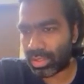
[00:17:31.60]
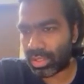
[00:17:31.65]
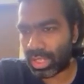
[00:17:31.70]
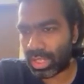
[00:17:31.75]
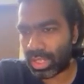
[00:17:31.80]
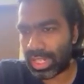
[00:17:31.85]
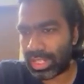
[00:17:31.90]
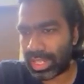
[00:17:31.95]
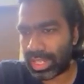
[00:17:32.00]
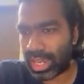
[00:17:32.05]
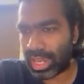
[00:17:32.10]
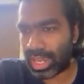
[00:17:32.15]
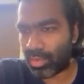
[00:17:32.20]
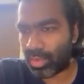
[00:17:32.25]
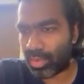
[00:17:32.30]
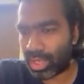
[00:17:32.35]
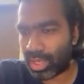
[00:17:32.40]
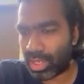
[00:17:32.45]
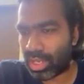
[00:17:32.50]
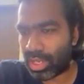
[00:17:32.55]
Healthcare
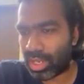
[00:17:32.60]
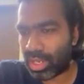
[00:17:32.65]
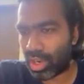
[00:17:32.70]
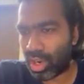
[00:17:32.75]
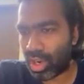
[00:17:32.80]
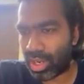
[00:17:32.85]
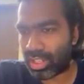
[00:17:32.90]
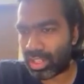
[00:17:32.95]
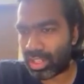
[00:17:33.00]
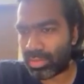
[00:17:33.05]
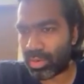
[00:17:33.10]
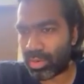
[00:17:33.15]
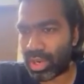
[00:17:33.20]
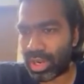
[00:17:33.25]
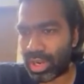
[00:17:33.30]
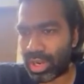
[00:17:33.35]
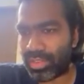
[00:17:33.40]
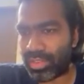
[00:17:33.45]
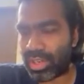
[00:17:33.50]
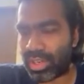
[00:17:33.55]
worker non-responder
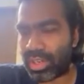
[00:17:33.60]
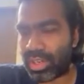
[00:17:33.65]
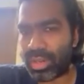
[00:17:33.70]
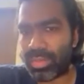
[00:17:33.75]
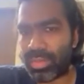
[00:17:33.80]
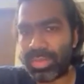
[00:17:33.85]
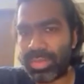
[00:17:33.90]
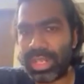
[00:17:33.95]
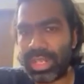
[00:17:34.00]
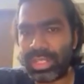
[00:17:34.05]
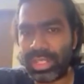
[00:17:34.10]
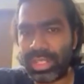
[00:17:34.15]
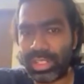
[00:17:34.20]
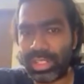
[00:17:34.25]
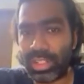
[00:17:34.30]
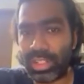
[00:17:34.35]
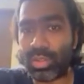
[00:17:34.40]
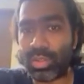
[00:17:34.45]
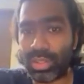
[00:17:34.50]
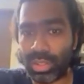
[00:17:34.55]
after complete 6
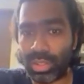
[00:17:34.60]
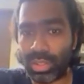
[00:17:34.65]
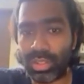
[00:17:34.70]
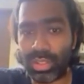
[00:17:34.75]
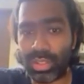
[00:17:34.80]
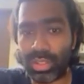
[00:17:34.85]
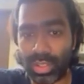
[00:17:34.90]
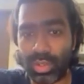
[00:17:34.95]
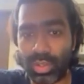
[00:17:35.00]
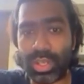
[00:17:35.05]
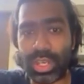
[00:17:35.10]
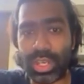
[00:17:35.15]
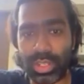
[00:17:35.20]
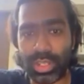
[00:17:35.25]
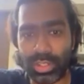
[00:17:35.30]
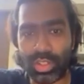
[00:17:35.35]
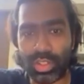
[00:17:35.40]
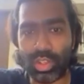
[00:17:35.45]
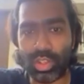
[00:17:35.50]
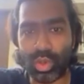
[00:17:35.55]
doses. Okay,
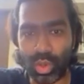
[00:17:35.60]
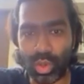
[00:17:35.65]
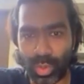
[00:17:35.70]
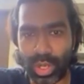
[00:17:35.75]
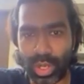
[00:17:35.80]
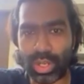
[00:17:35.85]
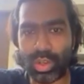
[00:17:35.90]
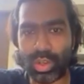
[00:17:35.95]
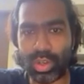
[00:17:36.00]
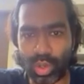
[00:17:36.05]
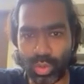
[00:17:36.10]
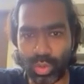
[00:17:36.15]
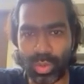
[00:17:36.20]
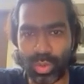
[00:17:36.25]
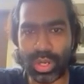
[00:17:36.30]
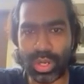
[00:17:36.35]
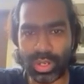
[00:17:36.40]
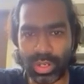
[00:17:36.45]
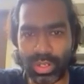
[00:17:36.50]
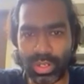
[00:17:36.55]
so good one, good one.
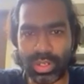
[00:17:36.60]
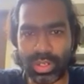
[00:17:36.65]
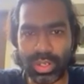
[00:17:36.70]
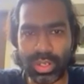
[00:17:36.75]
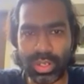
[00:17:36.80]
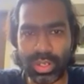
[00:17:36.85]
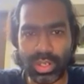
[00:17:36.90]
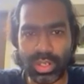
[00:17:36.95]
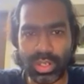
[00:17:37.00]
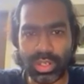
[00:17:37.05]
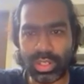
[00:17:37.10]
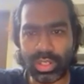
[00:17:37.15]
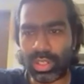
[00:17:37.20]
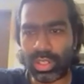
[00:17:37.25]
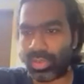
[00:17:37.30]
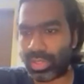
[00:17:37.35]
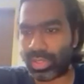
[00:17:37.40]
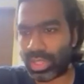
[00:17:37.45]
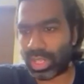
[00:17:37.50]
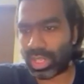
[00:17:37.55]
There
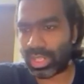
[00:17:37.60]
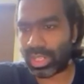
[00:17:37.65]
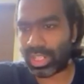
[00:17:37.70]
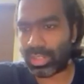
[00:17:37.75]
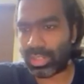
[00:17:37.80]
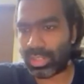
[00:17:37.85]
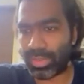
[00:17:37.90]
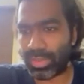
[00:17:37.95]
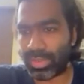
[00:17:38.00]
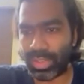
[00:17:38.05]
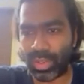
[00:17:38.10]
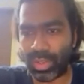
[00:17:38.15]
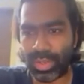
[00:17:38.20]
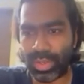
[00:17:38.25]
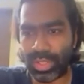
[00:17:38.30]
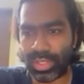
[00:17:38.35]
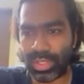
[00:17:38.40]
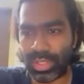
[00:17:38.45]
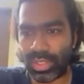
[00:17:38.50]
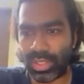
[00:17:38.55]
was another HBV
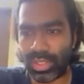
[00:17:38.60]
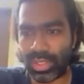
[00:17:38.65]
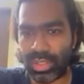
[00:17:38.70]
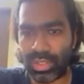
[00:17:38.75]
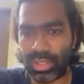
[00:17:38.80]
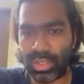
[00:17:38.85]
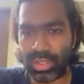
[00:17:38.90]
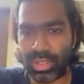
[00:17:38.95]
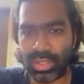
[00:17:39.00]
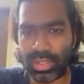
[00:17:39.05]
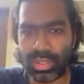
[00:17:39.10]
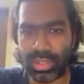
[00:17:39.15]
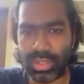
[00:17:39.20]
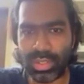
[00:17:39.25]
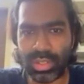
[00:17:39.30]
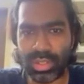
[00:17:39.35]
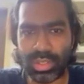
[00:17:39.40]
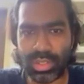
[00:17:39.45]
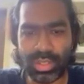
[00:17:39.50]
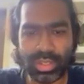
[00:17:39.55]
question.
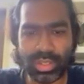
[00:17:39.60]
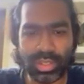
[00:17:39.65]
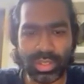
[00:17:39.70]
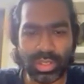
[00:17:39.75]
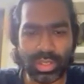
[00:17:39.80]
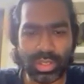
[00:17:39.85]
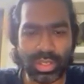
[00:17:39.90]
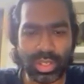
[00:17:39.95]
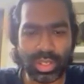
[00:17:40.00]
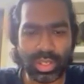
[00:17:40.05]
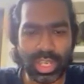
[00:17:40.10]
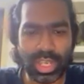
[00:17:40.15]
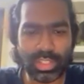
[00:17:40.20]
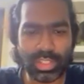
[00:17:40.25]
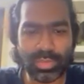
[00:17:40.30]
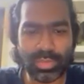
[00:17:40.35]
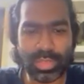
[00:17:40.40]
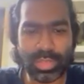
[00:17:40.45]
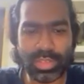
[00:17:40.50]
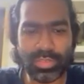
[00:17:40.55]

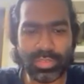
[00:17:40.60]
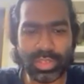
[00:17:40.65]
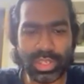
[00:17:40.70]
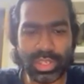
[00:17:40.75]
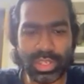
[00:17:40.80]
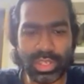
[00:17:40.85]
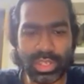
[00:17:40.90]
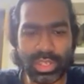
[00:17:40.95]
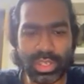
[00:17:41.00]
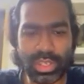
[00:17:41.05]
HBV.